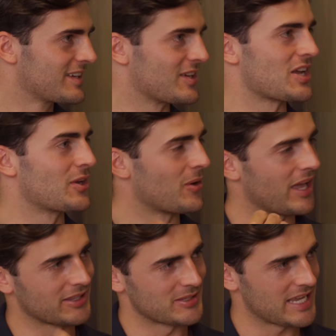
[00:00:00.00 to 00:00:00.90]
because I don't
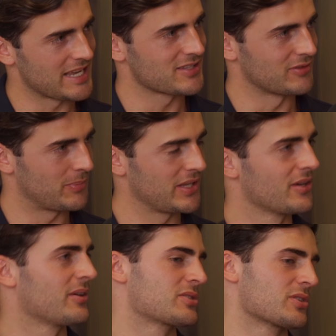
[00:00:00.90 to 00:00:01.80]
like the taste of the
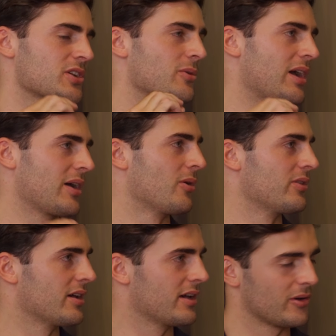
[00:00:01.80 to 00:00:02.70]
peel. It's also where all
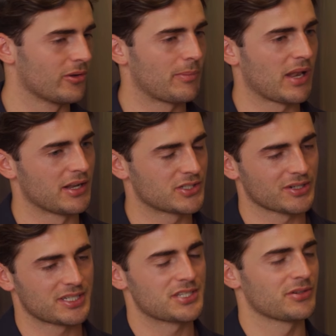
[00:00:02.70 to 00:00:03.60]
the plant
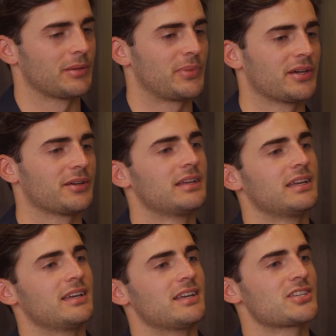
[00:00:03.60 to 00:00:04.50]
toxins are in the peel.
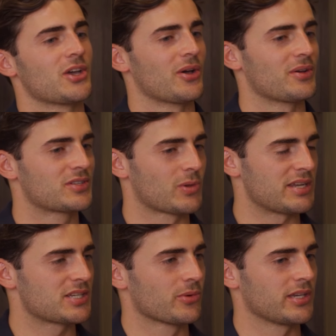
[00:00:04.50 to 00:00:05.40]
So
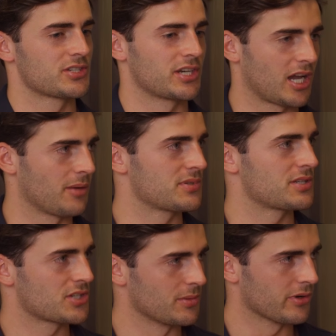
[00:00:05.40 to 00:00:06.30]
twice a week she
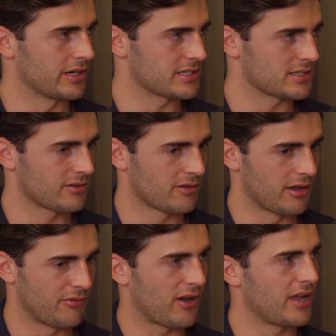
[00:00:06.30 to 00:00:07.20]
comes. She brings
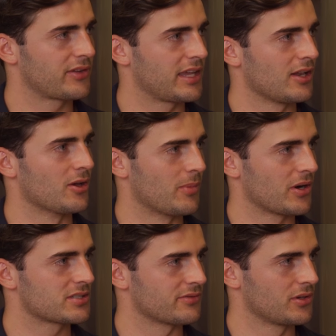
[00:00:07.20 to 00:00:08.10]
a 5 kilo
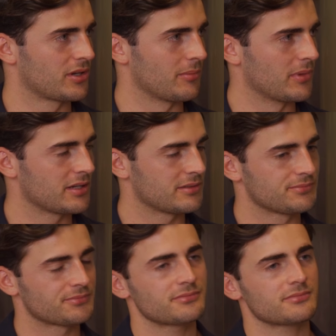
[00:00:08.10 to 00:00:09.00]
box of cucumber,
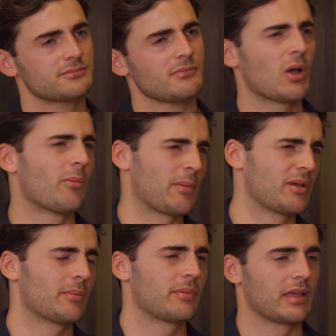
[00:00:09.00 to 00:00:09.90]
or
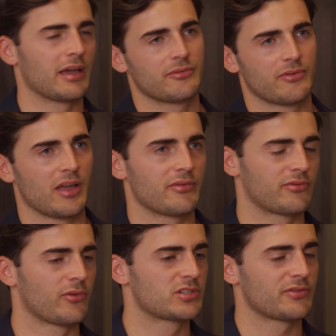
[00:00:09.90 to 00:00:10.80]
maybe
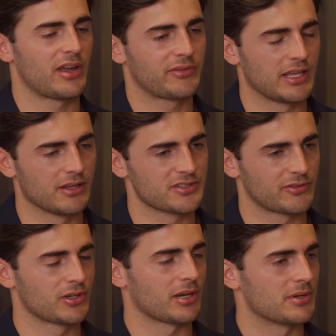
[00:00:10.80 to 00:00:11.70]
4 to 5 kilos
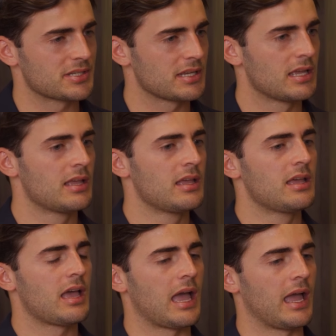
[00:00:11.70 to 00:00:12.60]
of cucumbers,
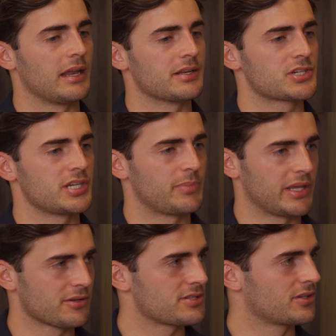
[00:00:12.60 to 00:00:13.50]
and she
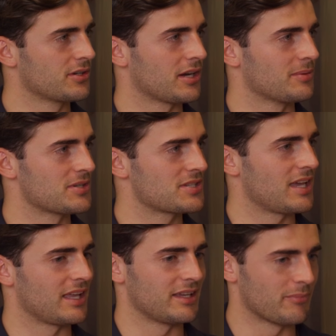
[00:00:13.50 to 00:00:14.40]
peels the cucumbers
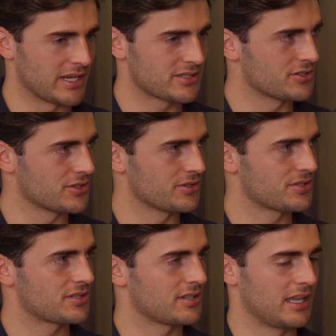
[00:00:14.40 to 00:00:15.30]
and then makes the juice